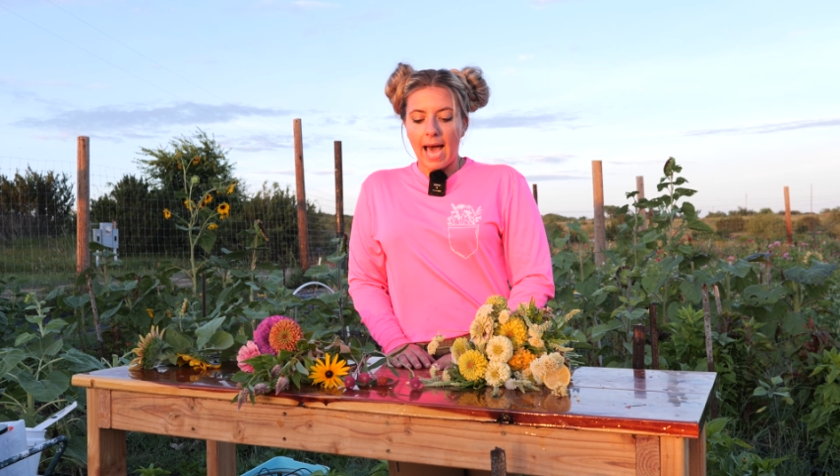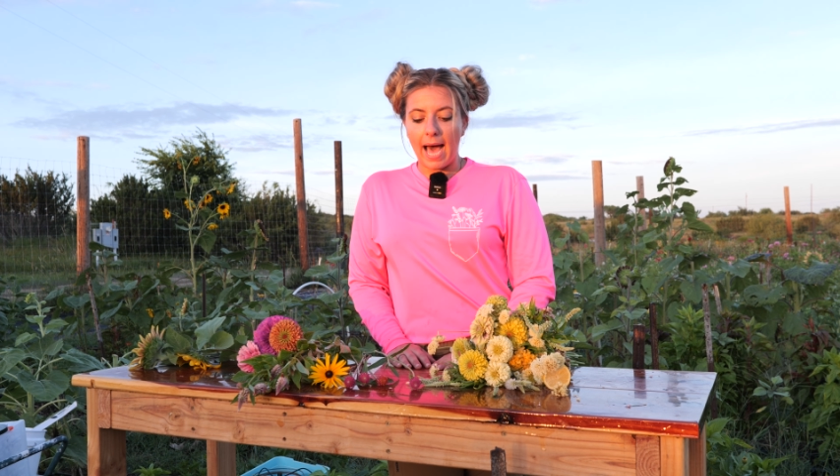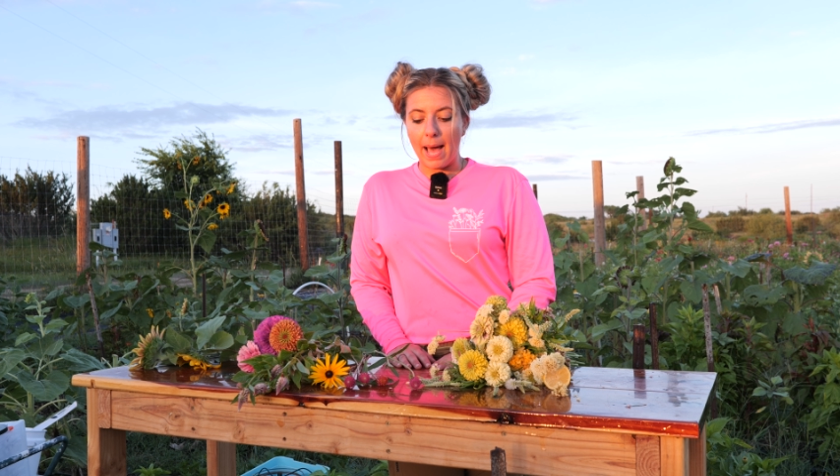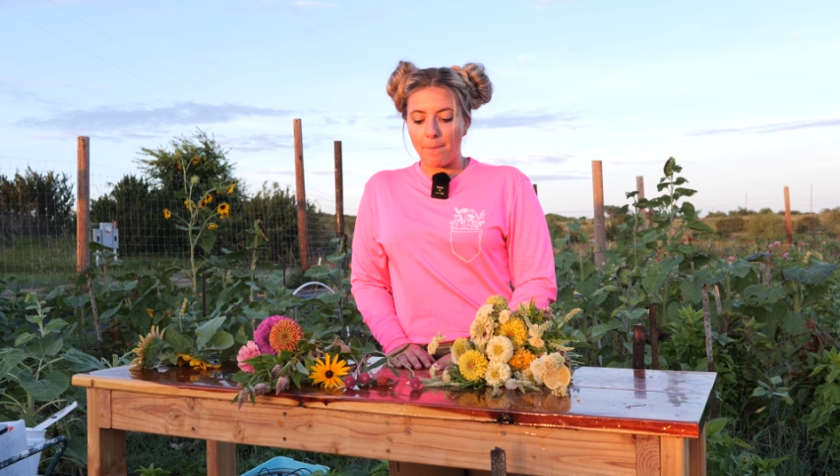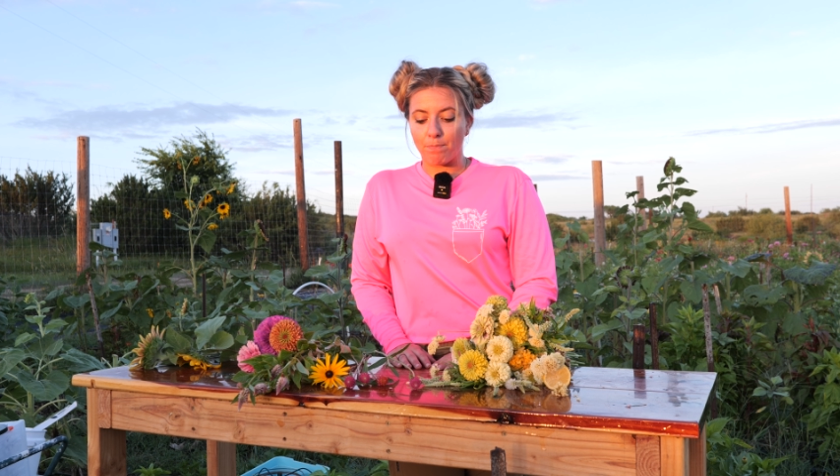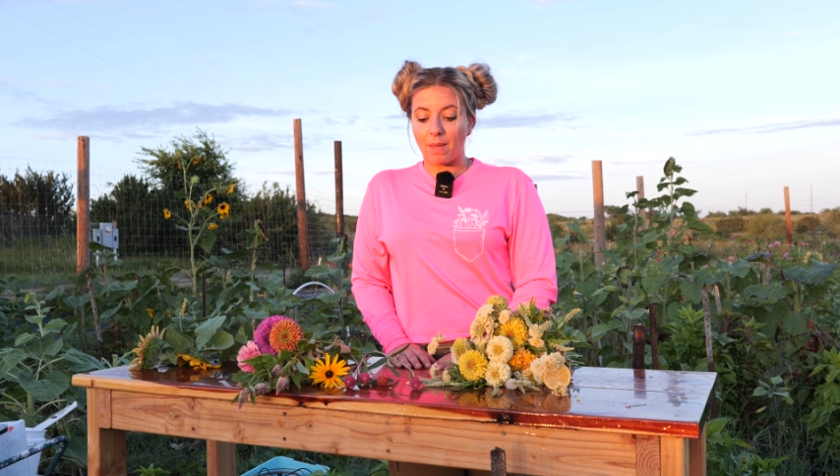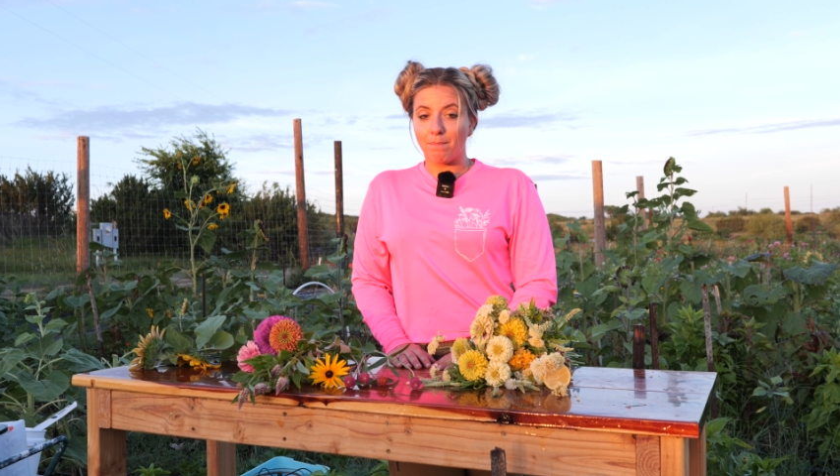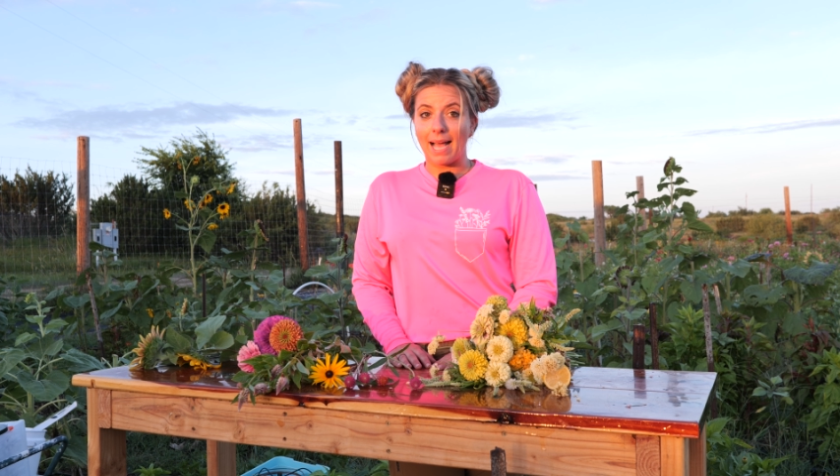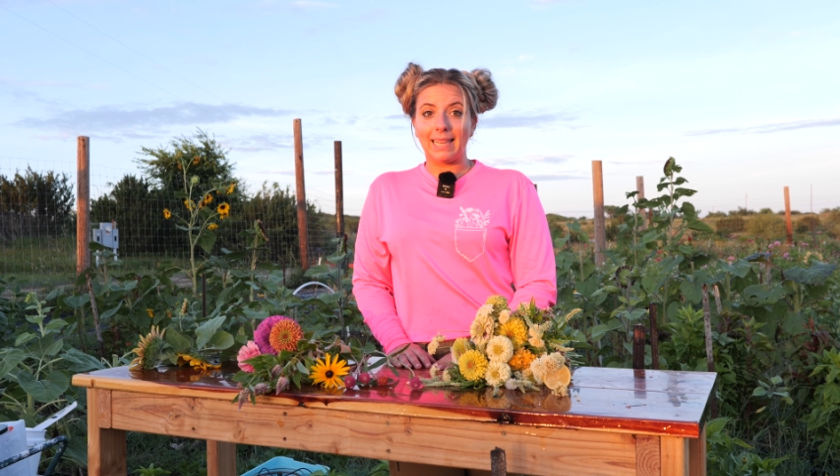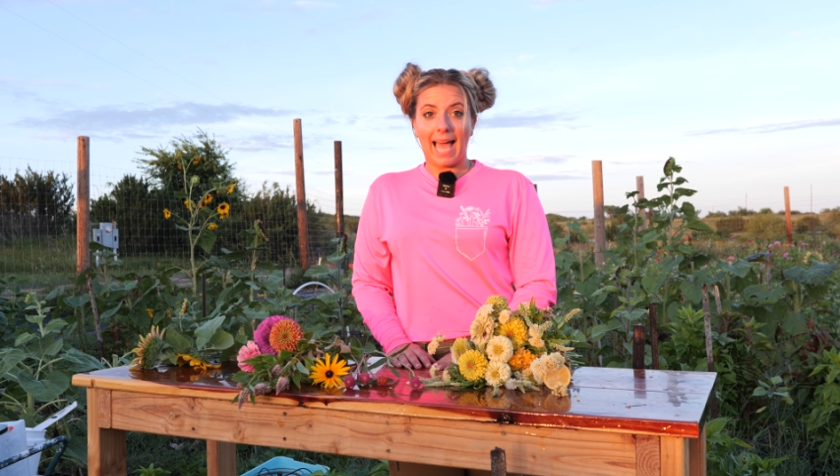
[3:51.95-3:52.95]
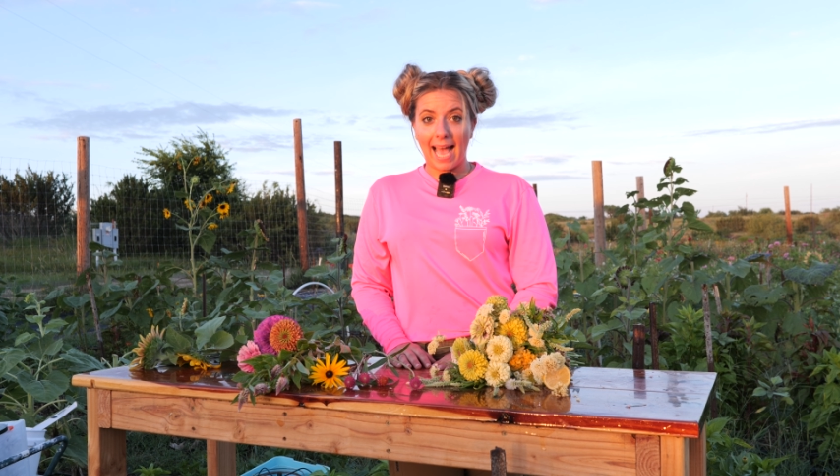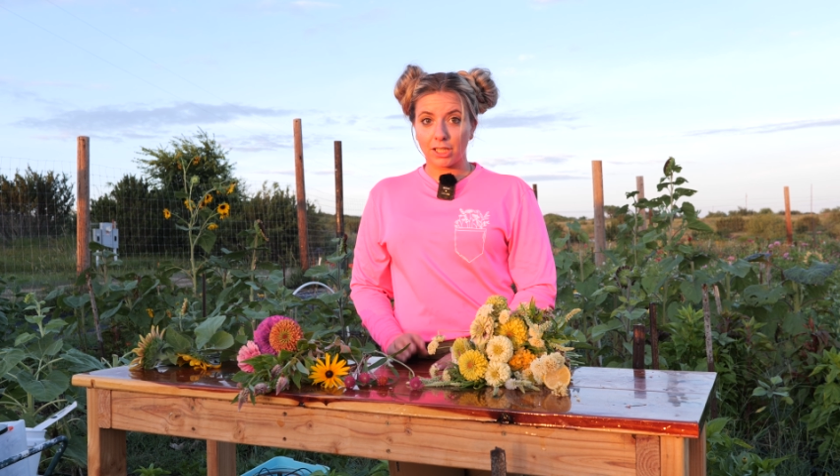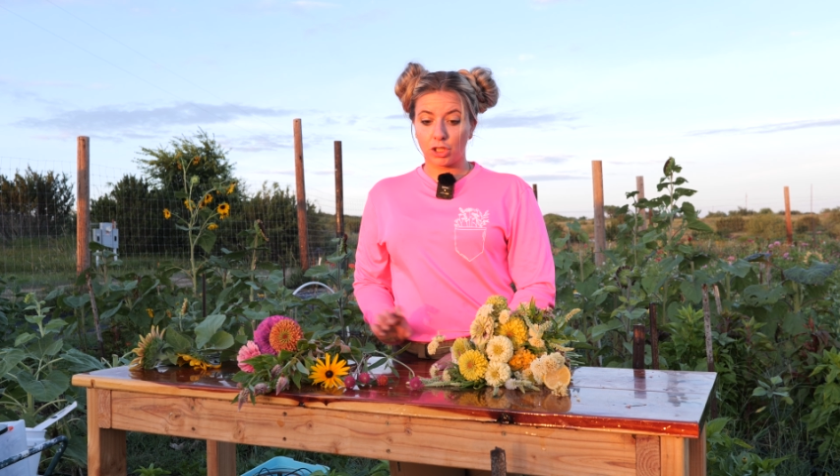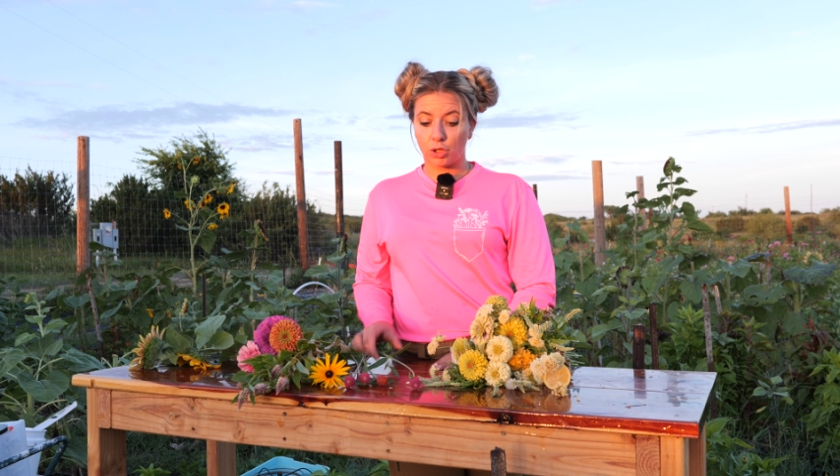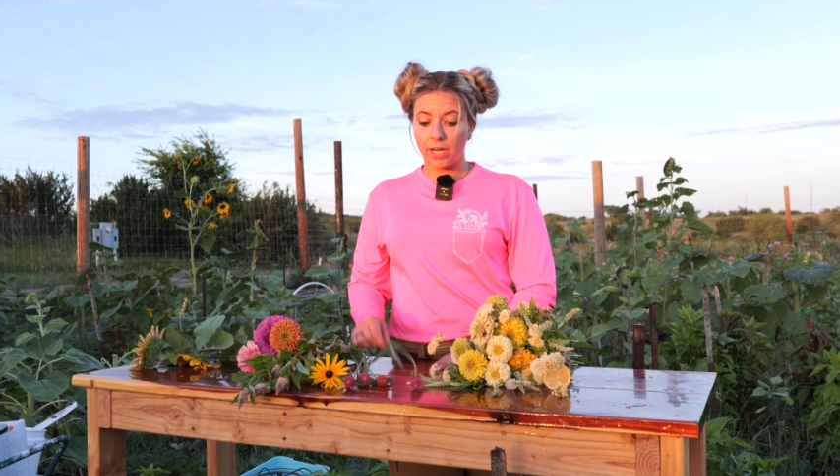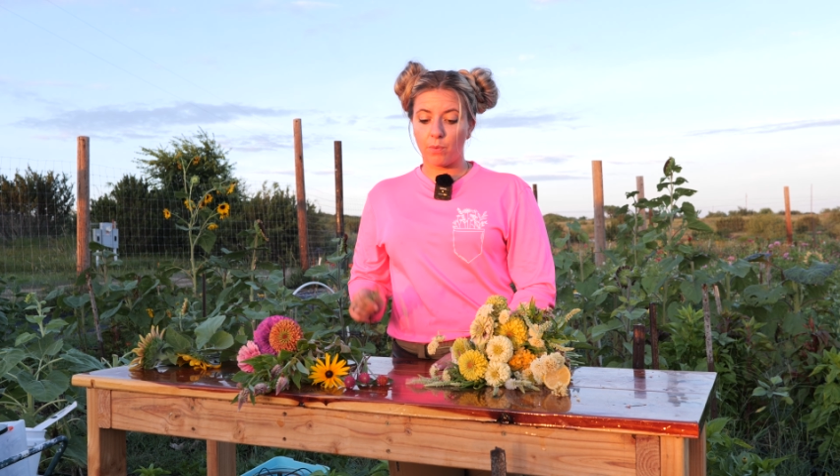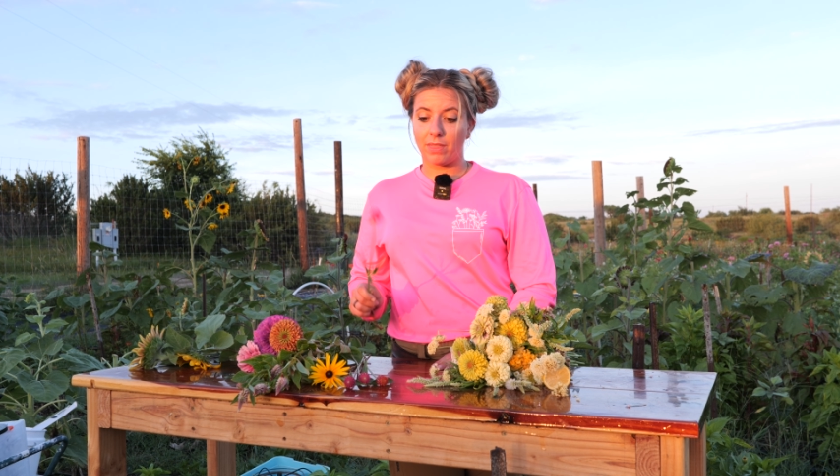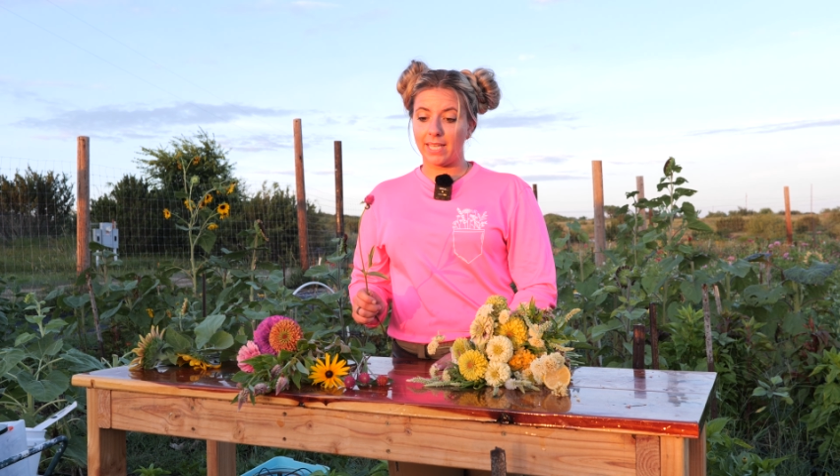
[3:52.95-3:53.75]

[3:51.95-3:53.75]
My last trick with